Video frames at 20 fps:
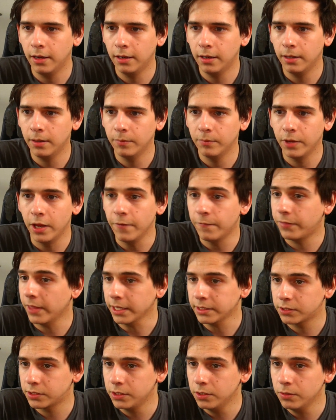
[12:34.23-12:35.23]
if
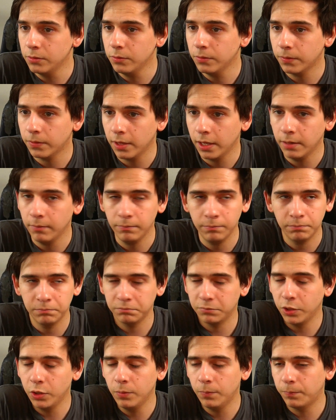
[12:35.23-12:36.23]
that's you, then
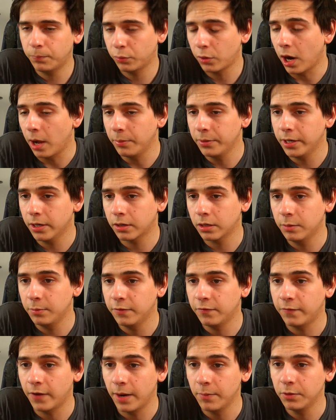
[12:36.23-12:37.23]
you probably are going to be
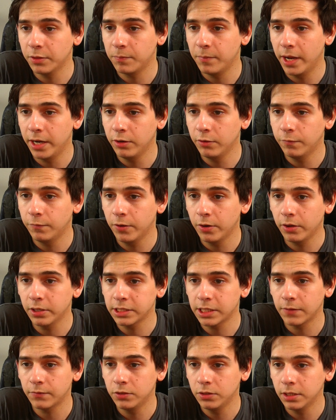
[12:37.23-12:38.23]
fine with manual focus
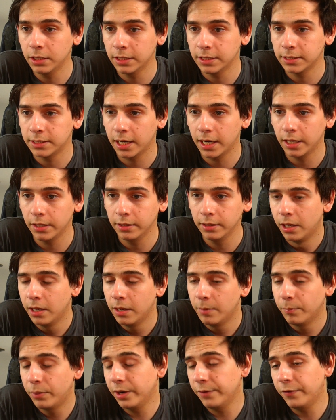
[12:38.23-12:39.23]
after you get it dialed in.
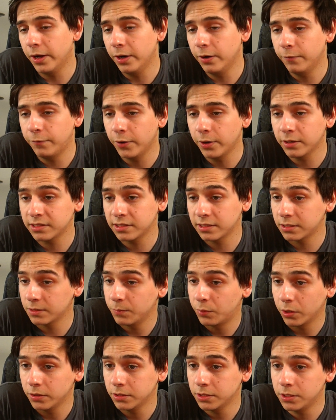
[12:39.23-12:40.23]
But if autofocus is
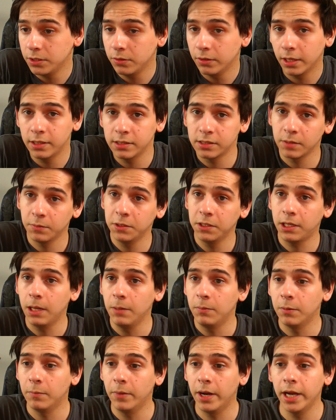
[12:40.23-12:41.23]
important to you, that is something to keep in
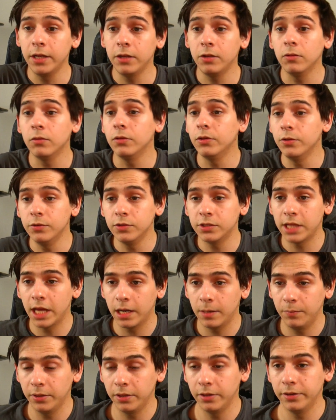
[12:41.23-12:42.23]
mind. You lose that
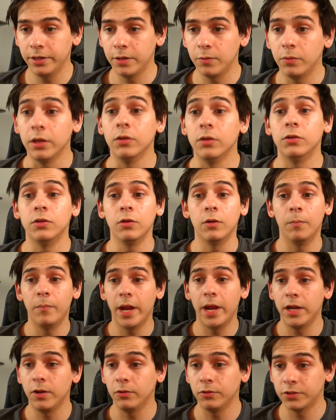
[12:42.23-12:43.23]
ability when you do a
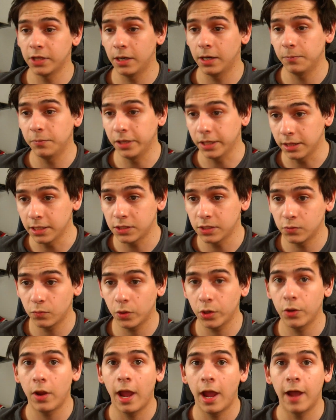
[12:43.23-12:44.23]
manual setup like this where you
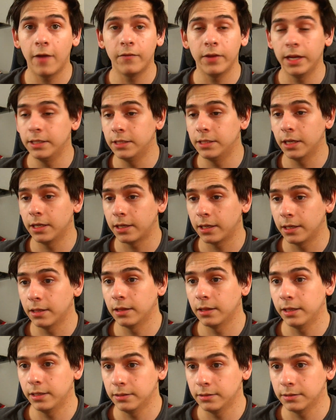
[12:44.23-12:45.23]
have a dedicated lens.